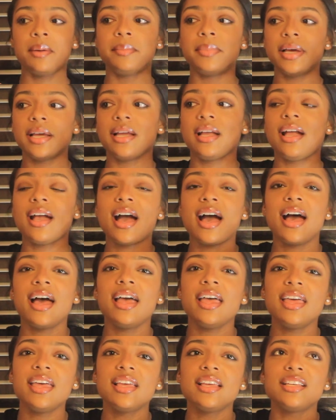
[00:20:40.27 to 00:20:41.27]
But
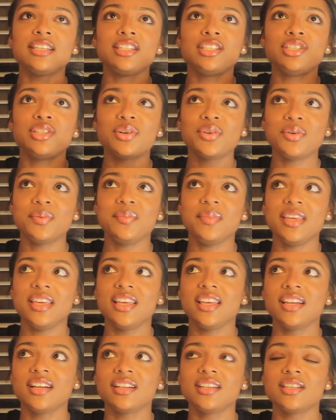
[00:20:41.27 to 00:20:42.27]
God has shown
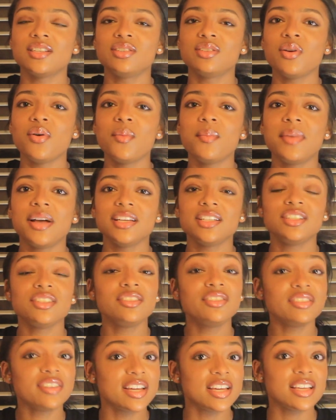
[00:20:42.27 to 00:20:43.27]
me so
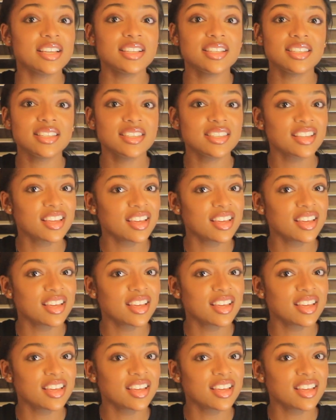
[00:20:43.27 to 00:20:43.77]
much grace.